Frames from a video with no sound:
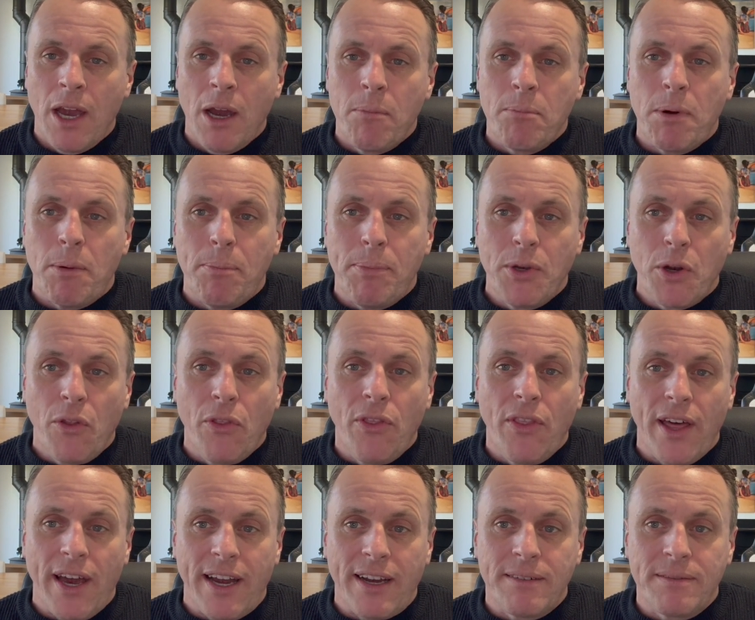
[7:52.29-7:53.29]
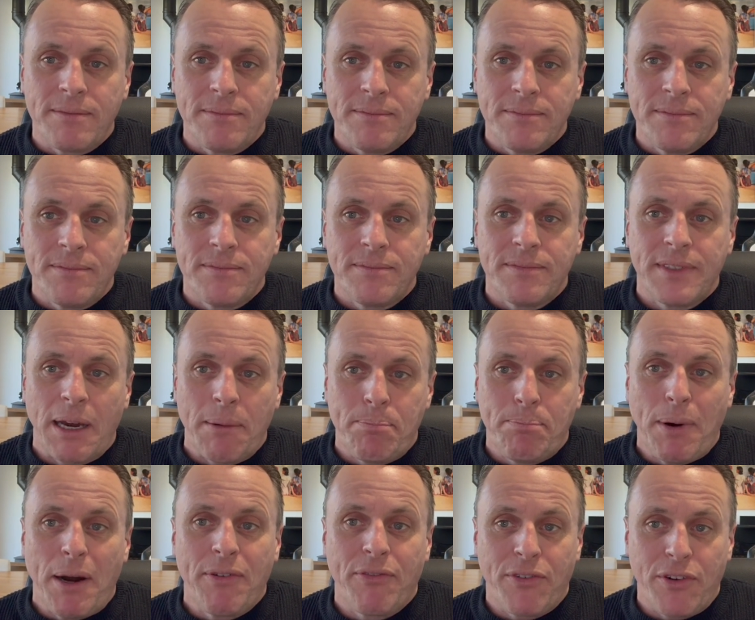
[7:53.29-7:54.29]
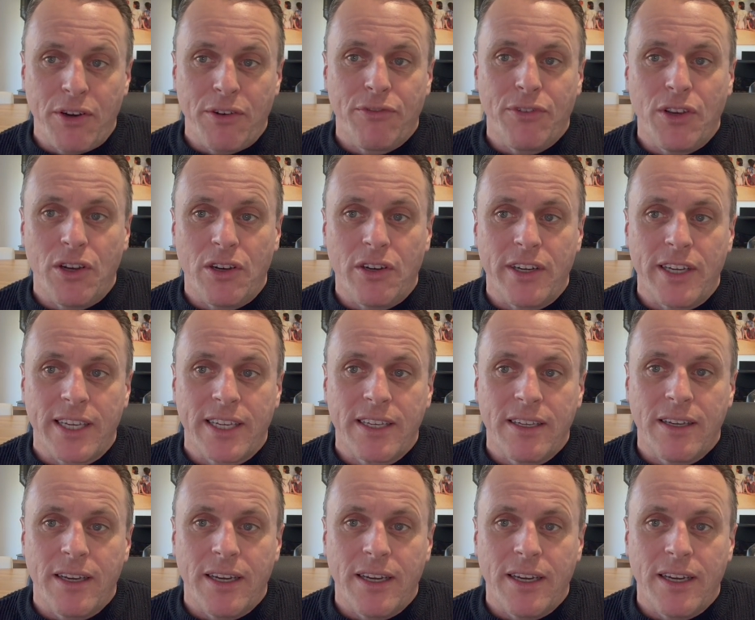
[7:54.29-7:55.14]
But beyond that buffer, if you like,